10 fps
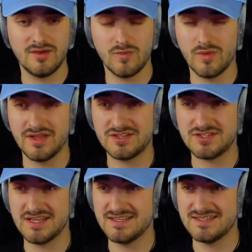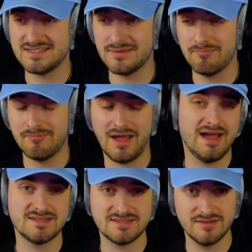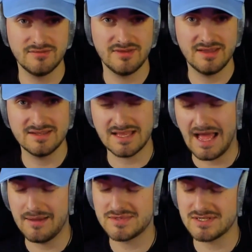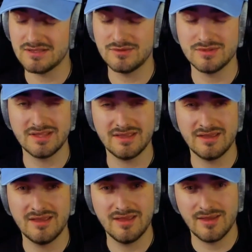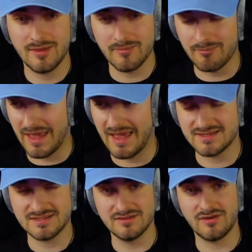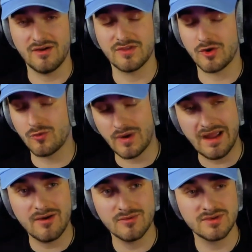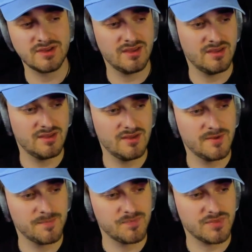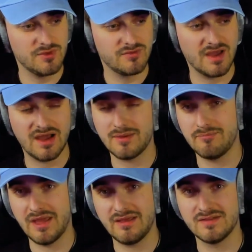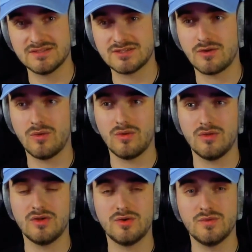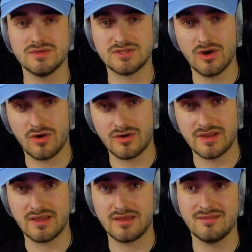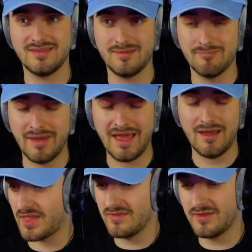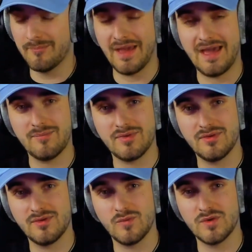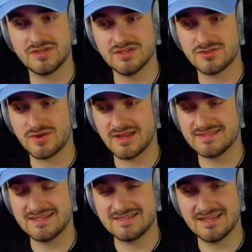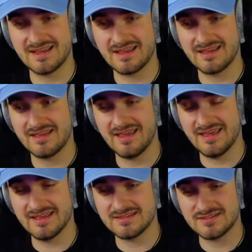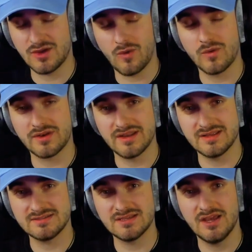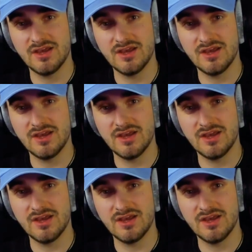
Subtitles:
which is massive. It is absolutely massive. On the ground, you've got Baylan Skoll, who is guarding the map, which is transisting its coordinates